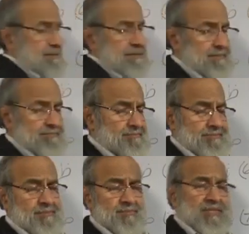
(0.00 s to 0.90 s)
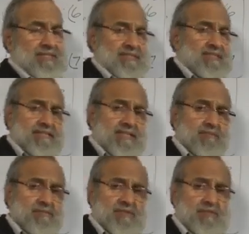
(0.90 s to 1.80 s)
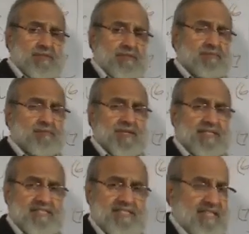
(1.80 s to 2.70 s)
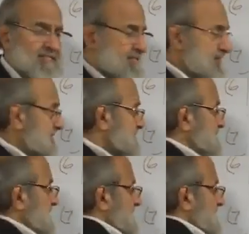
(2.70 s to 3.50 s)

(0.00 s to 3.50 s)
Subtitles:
is a complete statement, complete sentence.